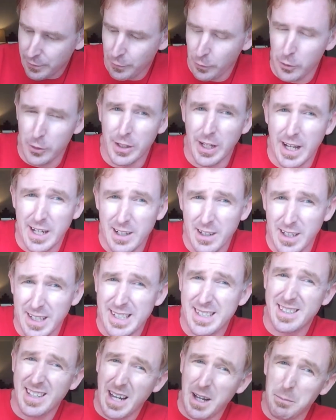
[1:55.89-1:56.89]
For an
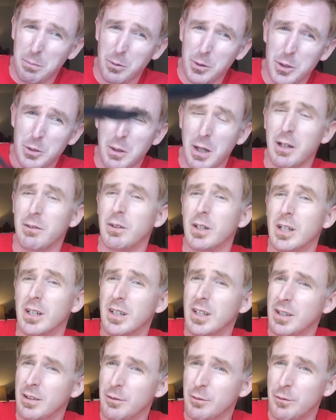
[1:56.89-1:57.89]
example, you have a
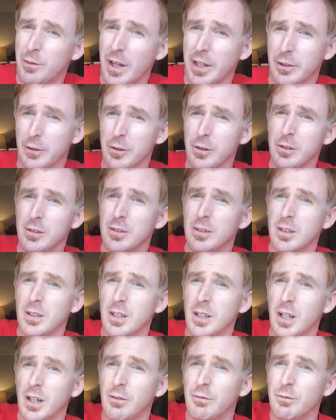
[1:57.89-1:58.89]
feather,
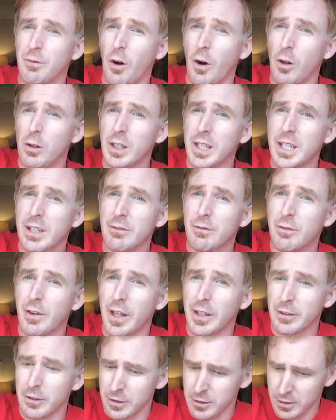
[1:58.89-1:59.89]
a falling
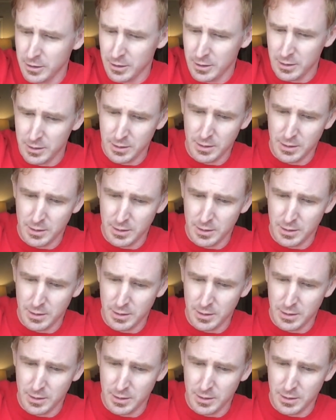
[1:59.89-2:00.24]
feather